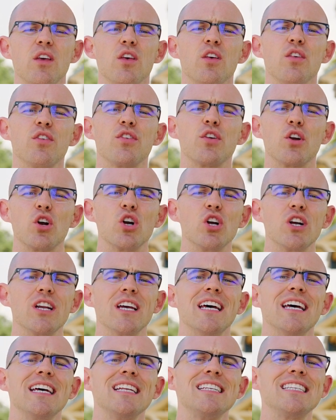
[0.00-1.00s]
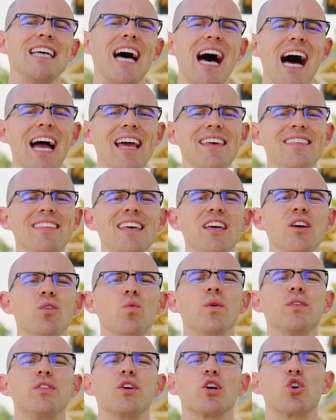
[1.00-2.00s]
Third, tithing
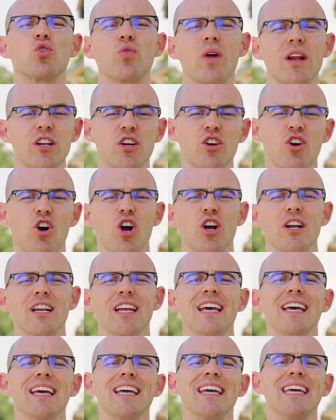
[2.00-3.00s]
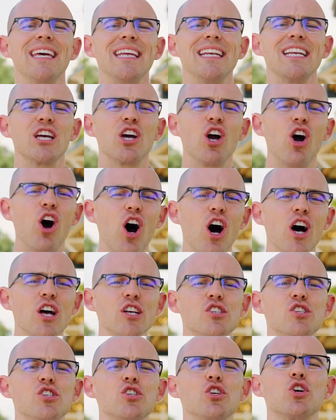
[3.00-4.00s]
with a credit card can
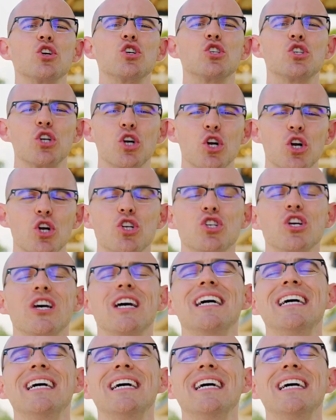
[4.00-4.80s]
cost your church